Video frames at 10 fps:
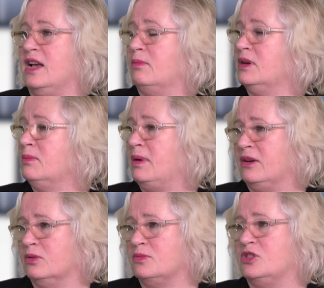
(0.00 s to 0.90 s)
How many
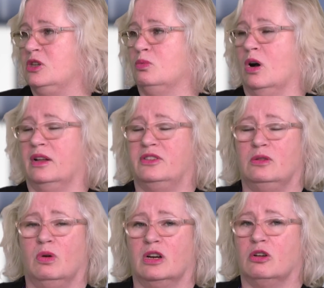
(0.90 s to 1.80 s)
bedrooms do you want? Do
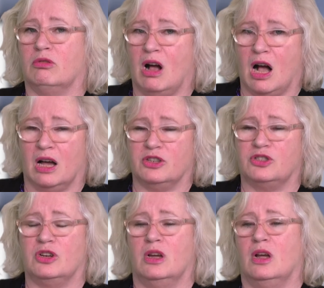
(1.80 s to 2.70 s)
you want a
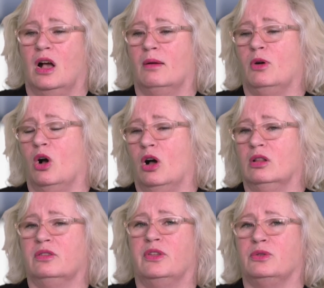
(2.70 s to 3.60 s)
garage?
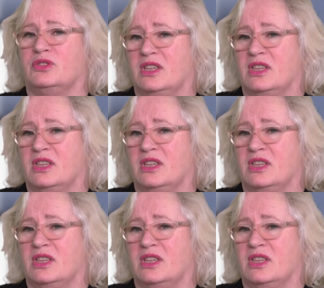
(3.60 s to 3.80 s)
All of those